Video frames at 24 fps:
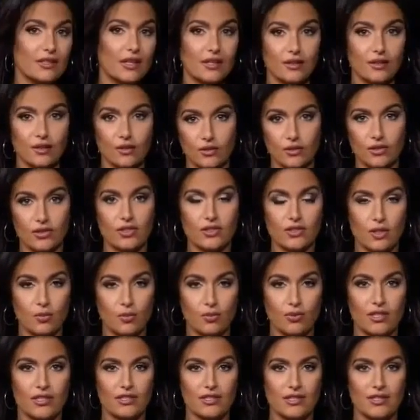I know it's just the
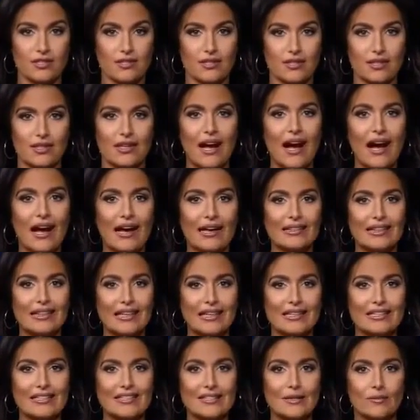preseason, and
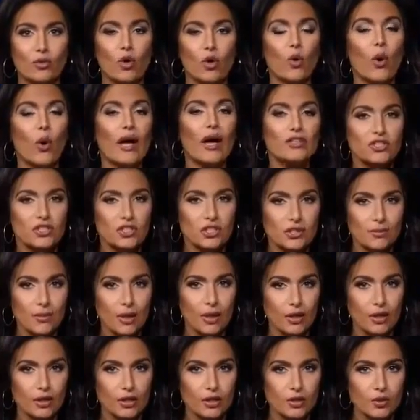highlighted some question
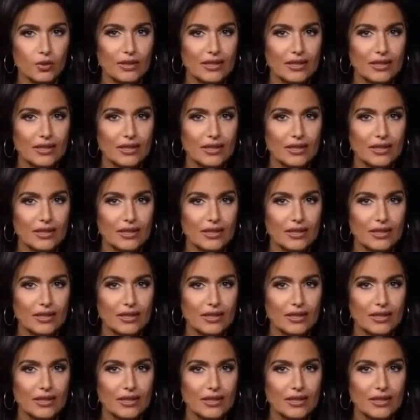marks